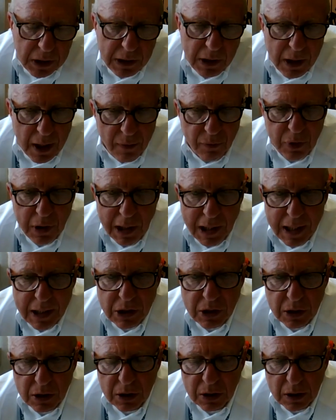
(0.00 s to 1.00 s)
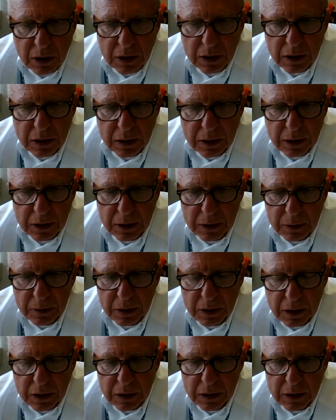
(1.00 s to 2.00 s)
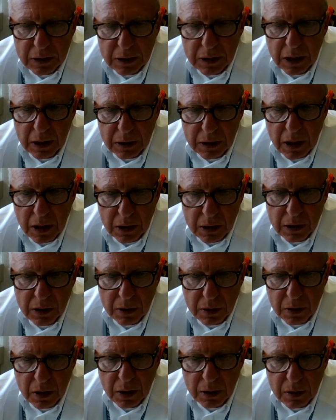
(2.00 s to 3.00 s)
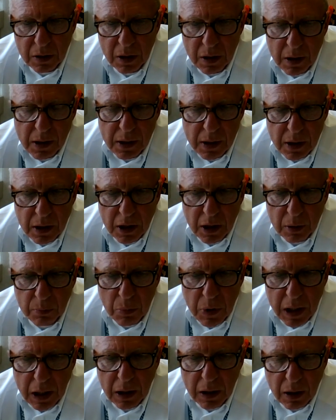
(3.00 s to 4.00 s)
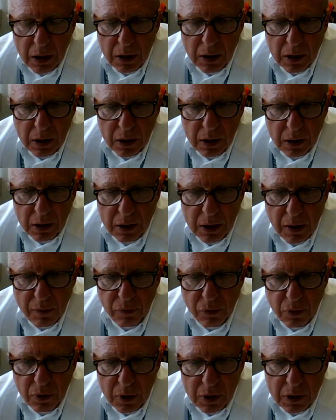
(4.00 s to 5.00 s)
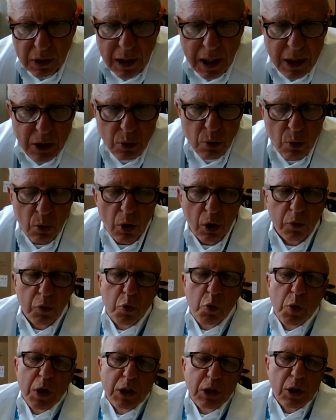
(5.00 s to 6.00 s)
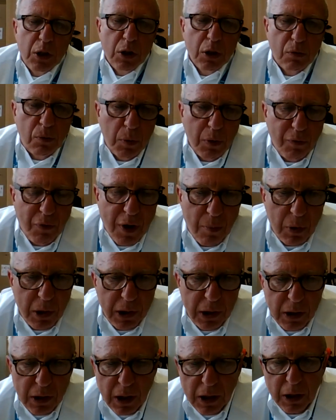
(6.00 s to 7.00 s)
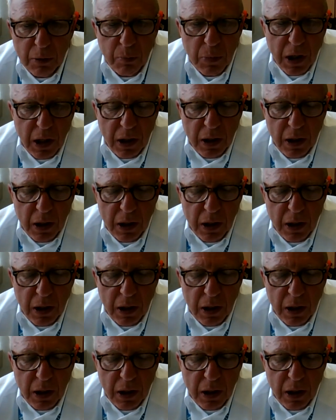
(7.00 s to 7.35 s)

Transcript: but nevertheless, uh, uh, it may uh, give rise to a lot of questions from the family, and it